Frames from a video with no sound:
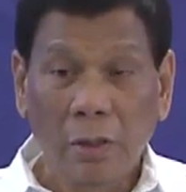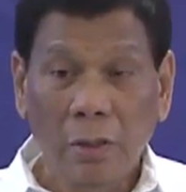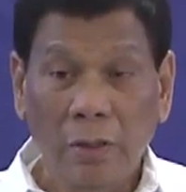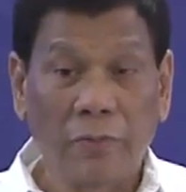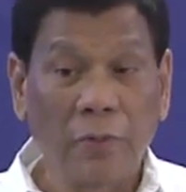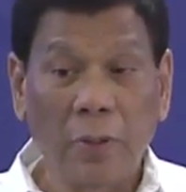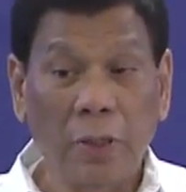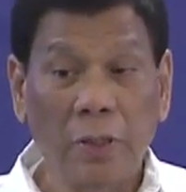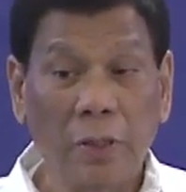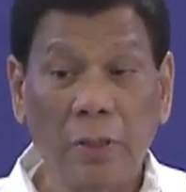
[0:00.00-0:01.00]
If we
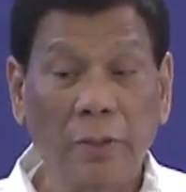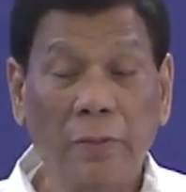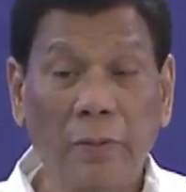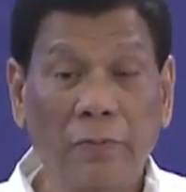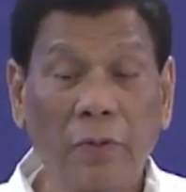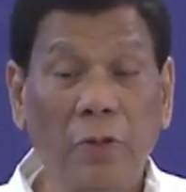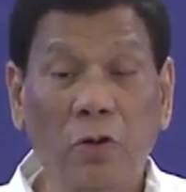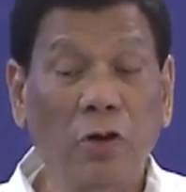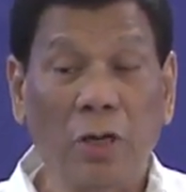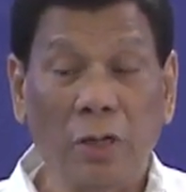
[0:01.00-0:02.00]
had
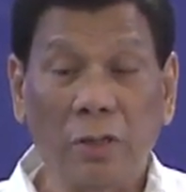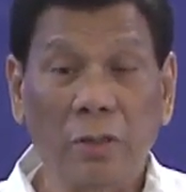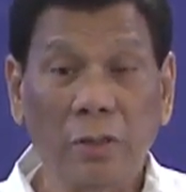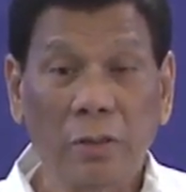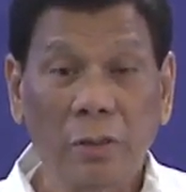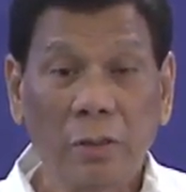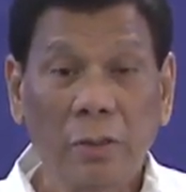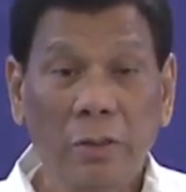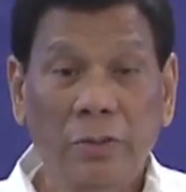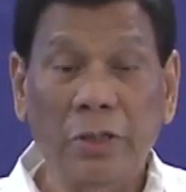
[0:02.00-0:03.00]
oil,
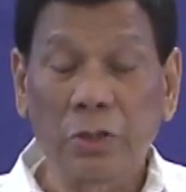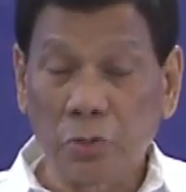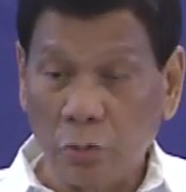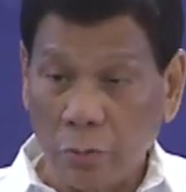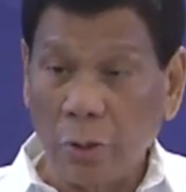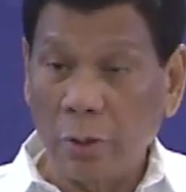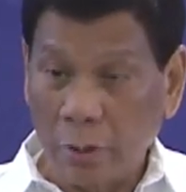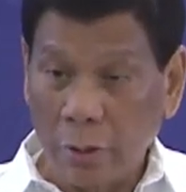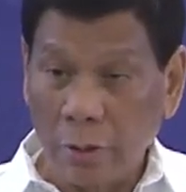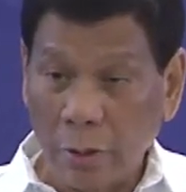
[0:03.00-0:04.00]
things would
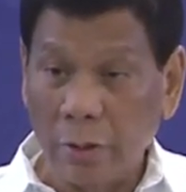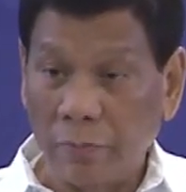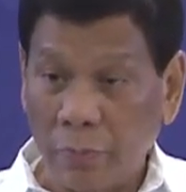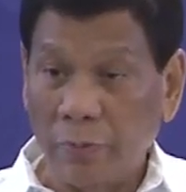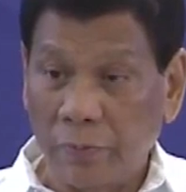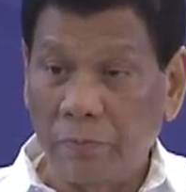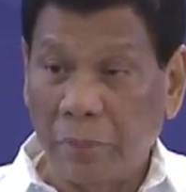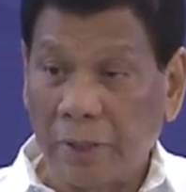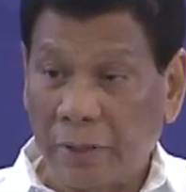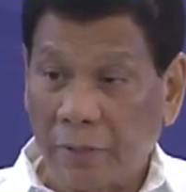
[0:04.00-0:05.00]
have moved
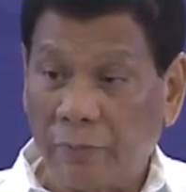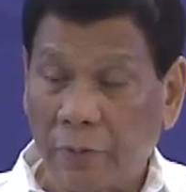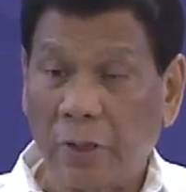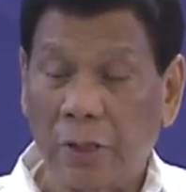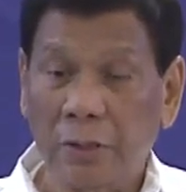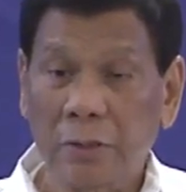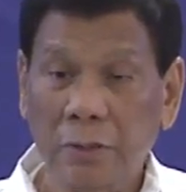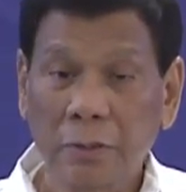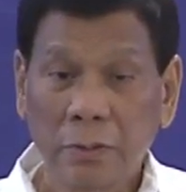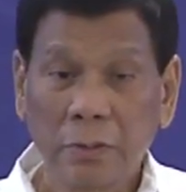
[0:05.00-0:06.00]
better for us.
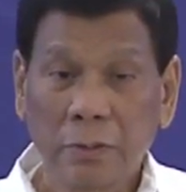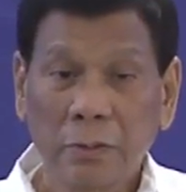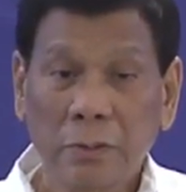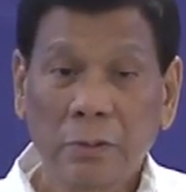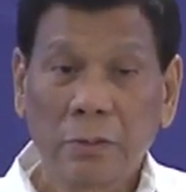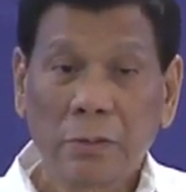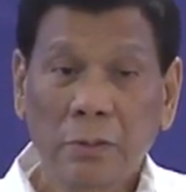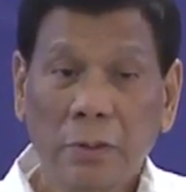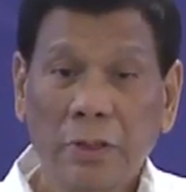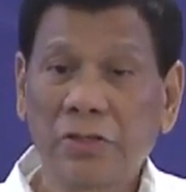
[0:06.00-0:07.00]

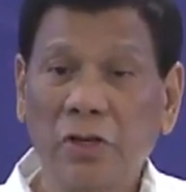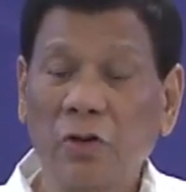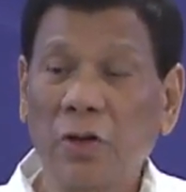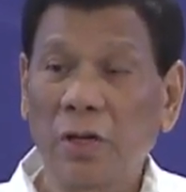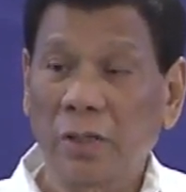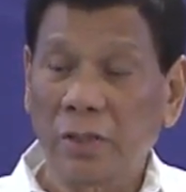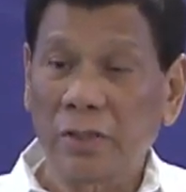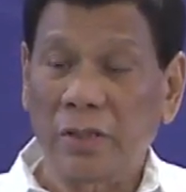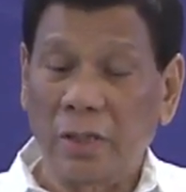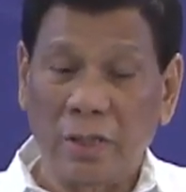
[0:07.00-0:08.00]
It's the oil that
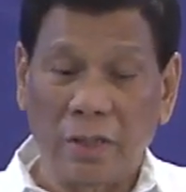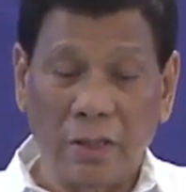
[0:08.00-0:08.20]
is really